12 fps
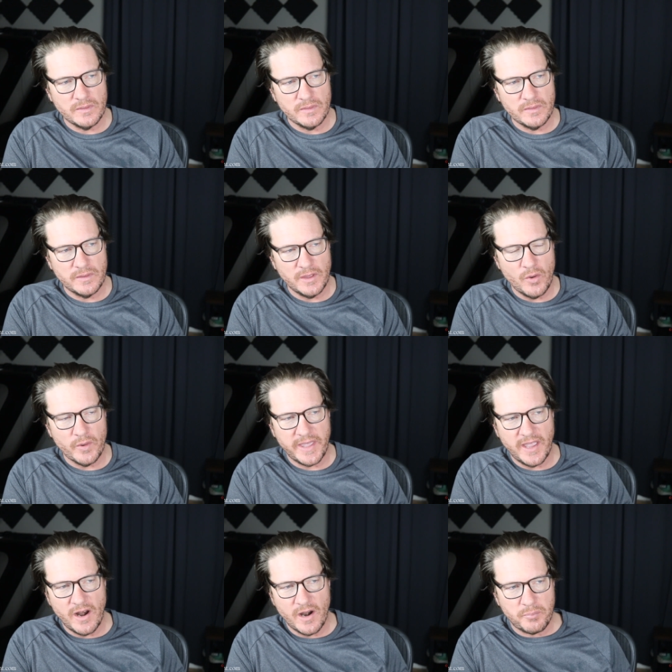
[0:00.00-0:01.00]
the
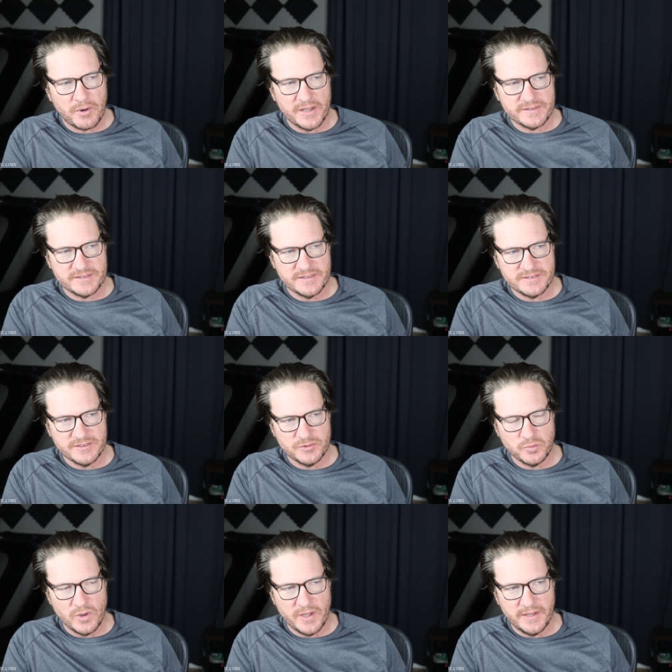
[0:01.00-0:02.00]
OKR process is
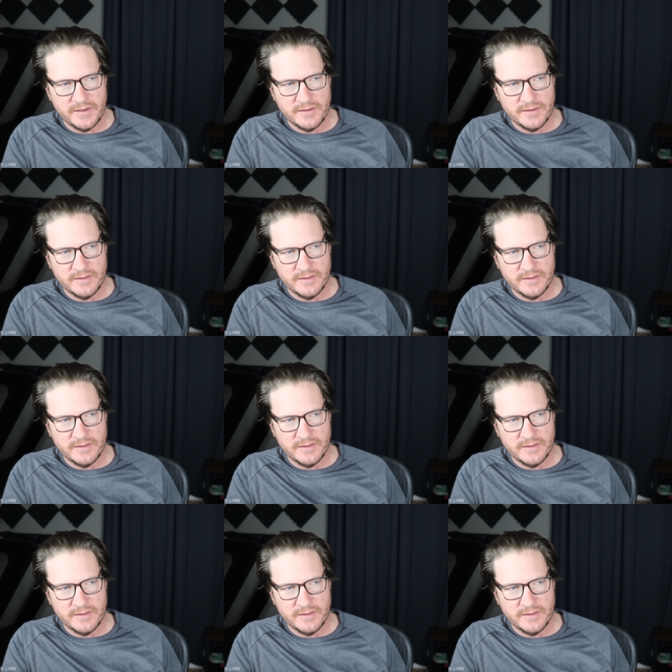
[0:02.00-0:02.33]
what